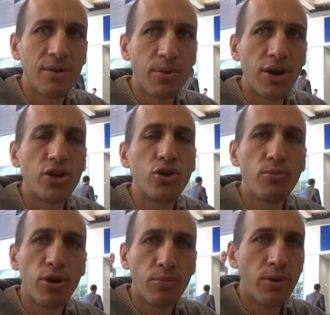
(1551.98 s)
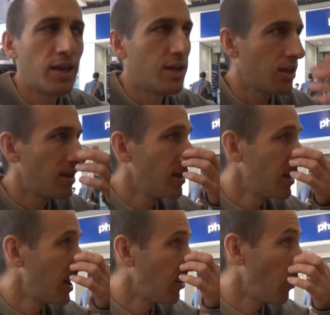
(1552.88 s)
But a human being
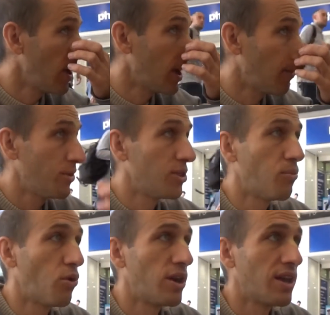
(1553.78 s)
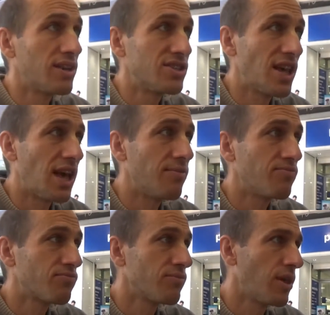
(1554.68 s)
can wake up in the morning and say,
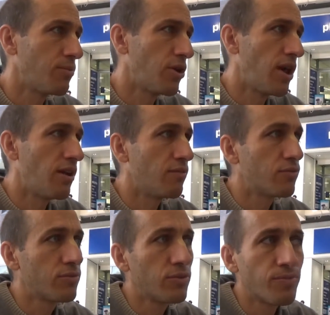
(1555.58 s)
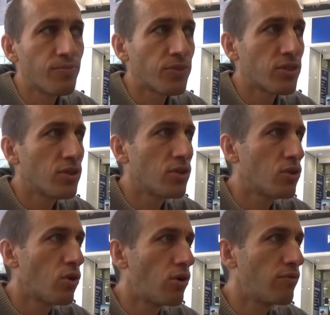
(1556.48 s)
I'm going to have
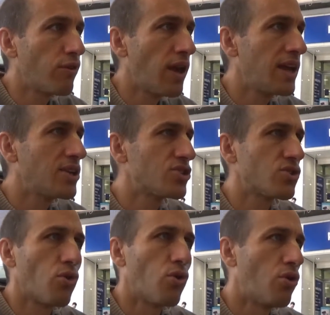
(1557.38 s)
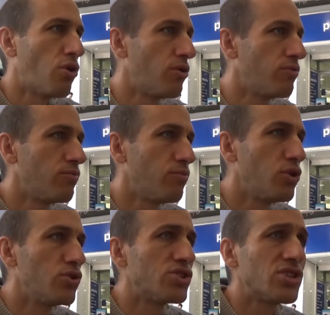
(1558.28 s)
cornflakes or
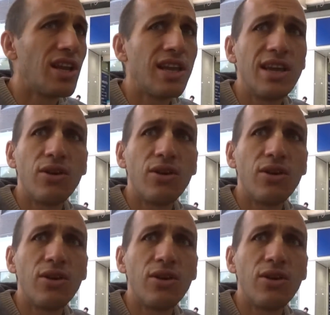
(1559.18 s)
muesli.